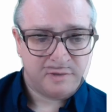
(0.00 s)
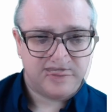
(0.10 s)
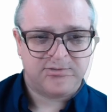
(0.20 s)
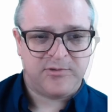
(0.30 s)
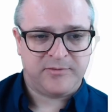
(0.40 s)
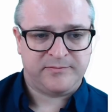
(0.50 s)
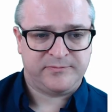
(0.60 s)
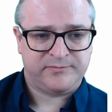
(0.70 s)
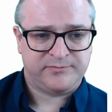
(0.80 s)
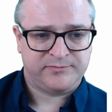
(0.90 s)
This one.
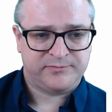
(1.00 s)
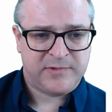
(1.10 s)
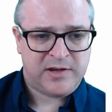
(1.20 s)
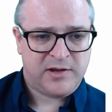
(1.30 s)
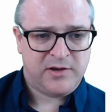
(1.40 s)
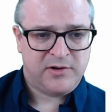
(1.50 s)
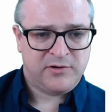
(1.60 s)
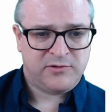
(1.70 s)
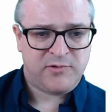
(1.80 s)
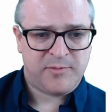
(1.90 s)

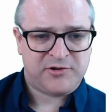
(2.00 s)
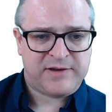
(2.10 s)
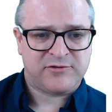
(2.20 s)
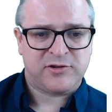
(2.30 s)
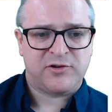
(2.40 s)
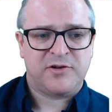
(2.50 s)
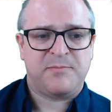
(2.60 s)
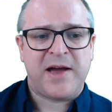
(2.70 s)
So Robert travels to London,